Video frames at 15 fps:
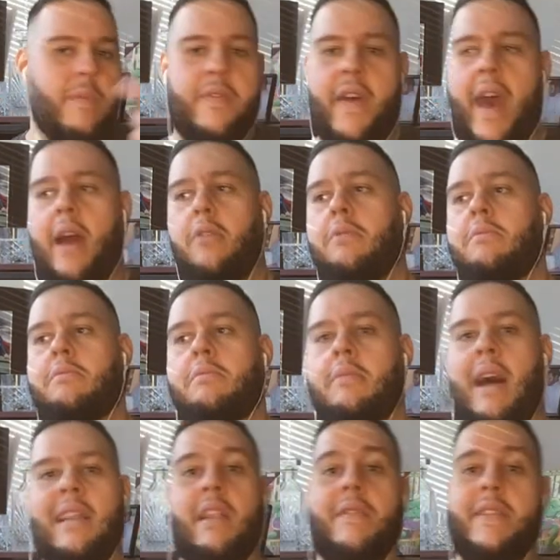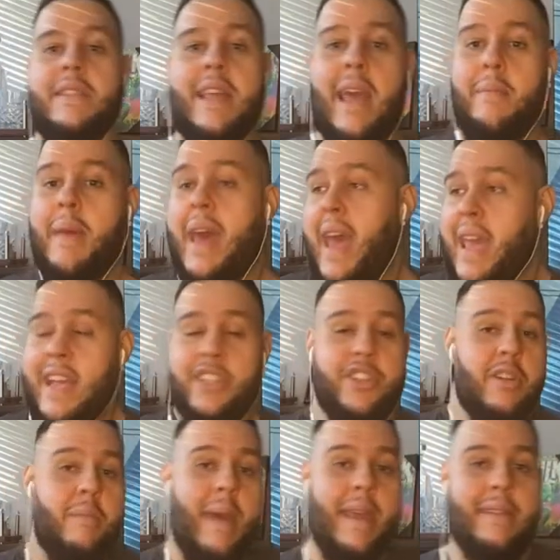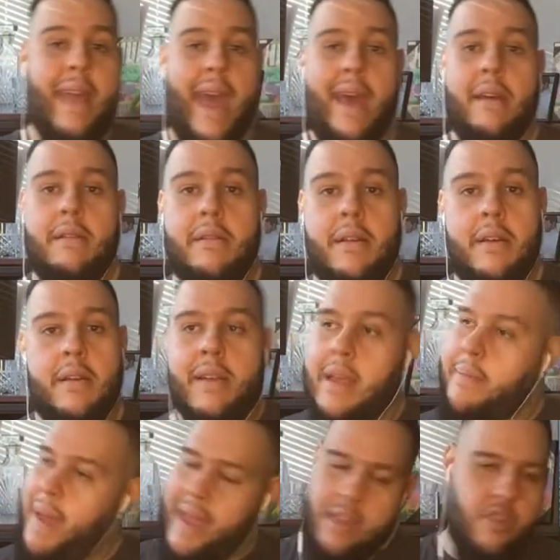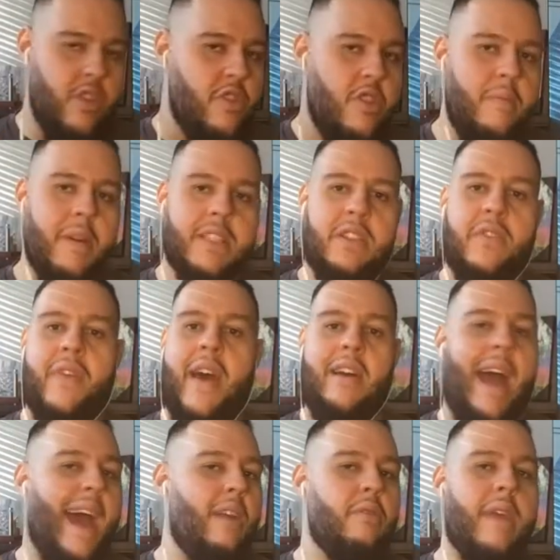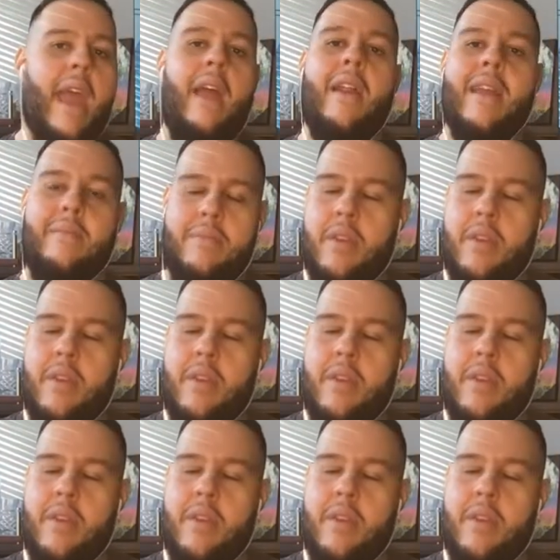Foul. I love his game. He should have made that. You must have fouled. I don't care.